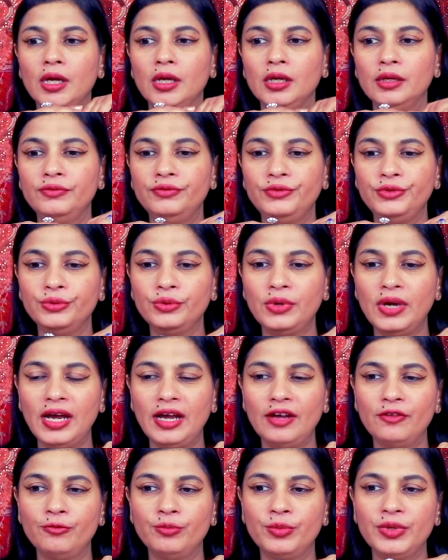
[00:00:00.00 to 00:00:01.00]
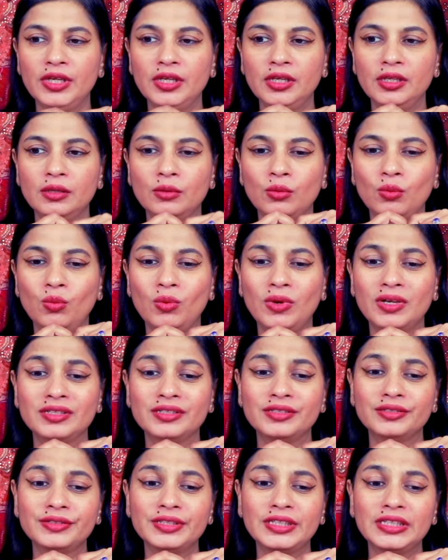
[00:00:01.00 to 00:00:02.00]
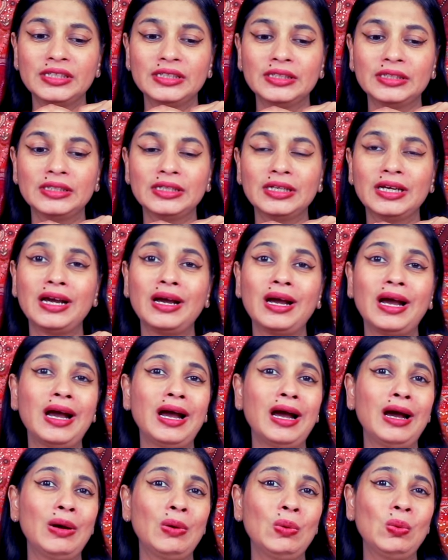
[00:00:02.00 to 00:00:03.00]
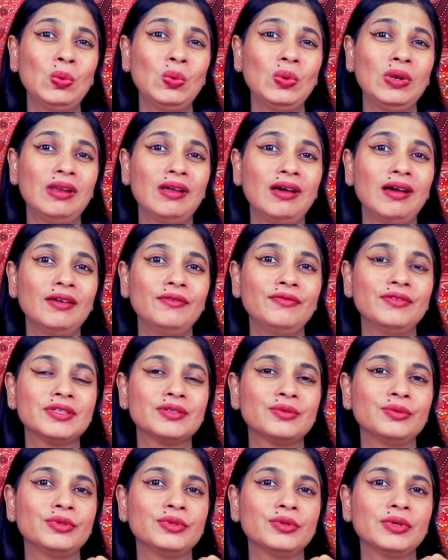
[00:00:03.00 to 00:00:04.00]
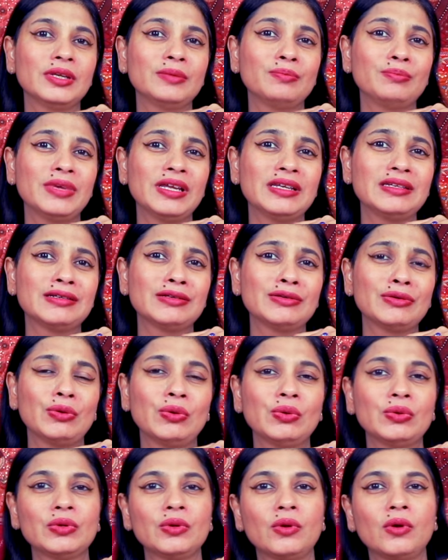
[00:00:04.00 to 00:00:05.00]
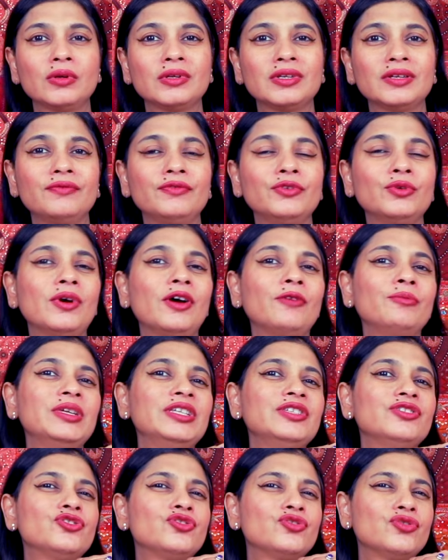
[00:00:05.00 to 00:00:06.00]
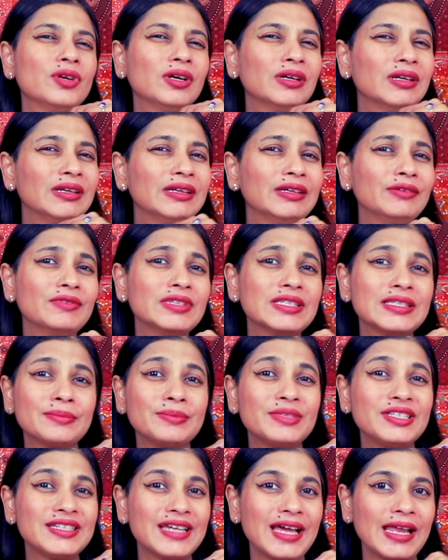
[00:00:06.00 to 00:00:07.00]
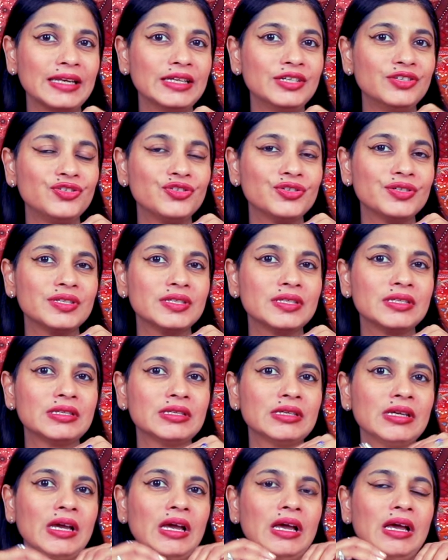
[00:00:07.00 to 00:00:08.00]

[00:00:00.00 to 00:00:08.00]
if you have been wondering how life is going to get better or not, if you have been struggling with some challenges,